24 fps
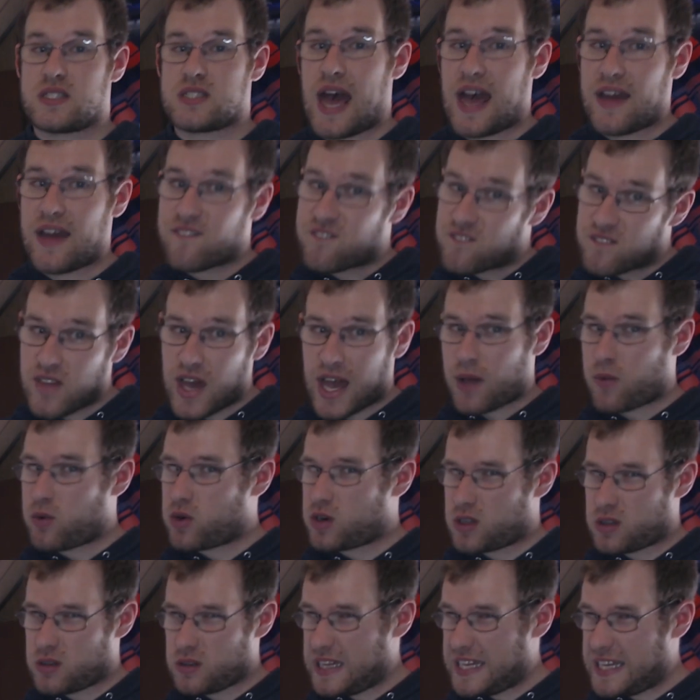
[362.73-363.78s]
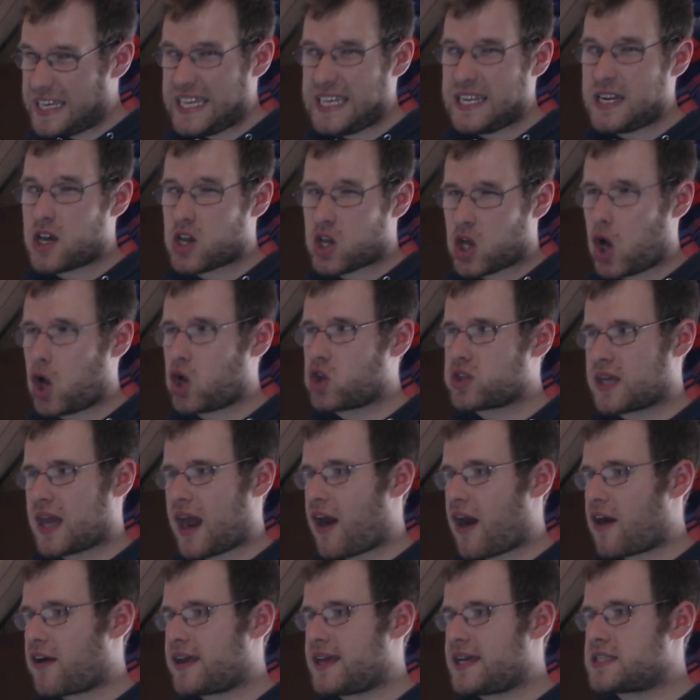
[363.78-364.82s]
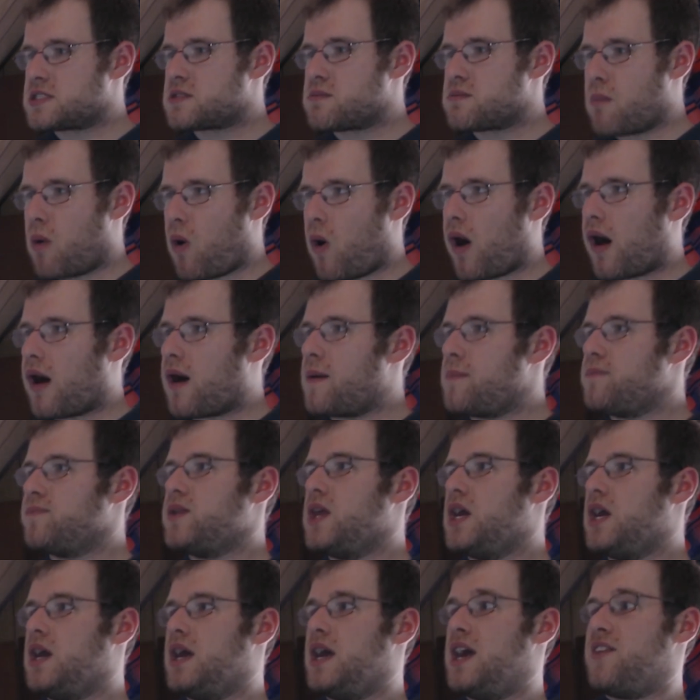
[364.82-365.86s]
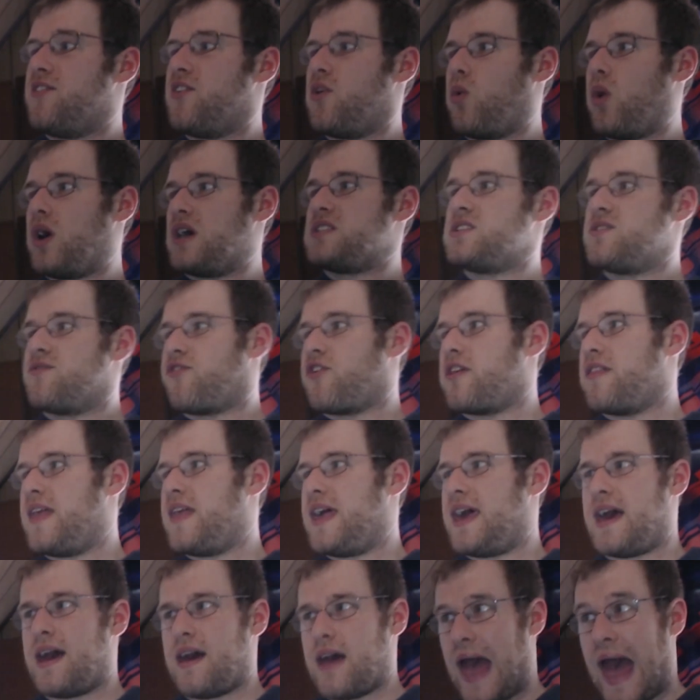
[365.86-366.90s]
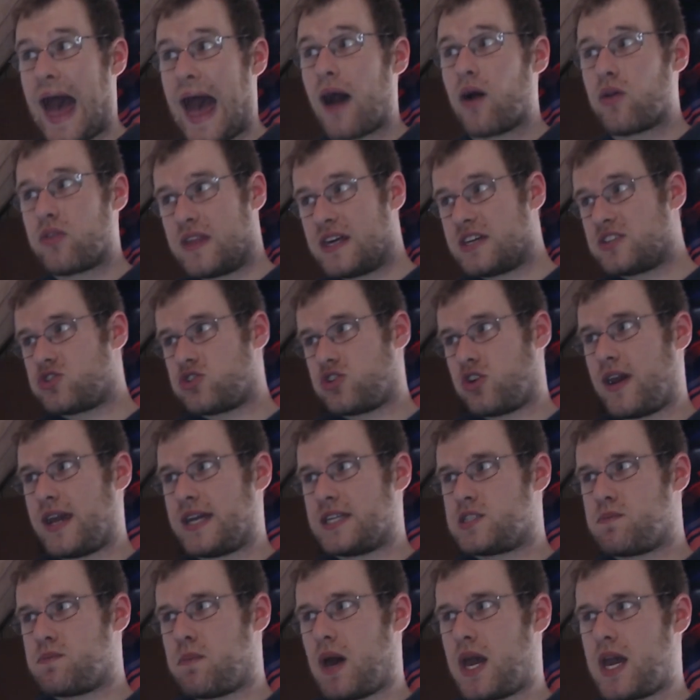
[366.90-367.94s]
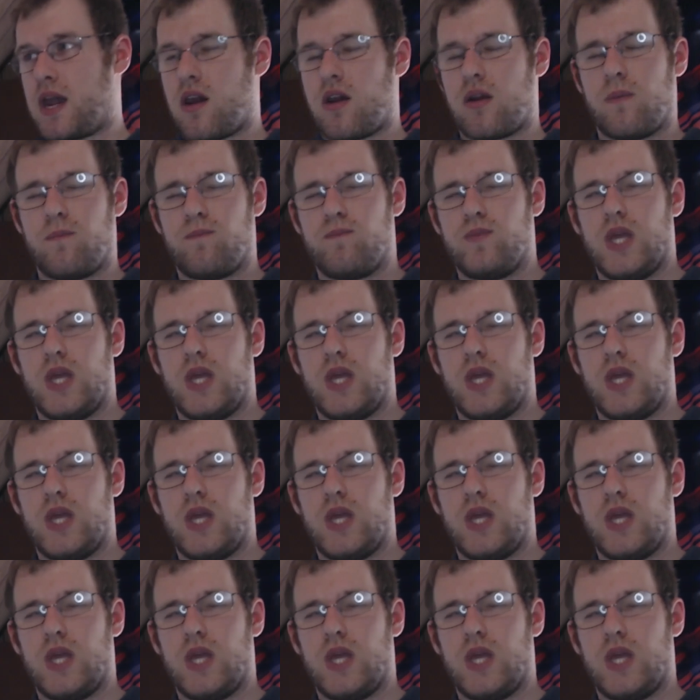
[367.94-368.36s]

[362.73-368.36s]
I would lean Golden Guardians more if it wasn't for how this transpired.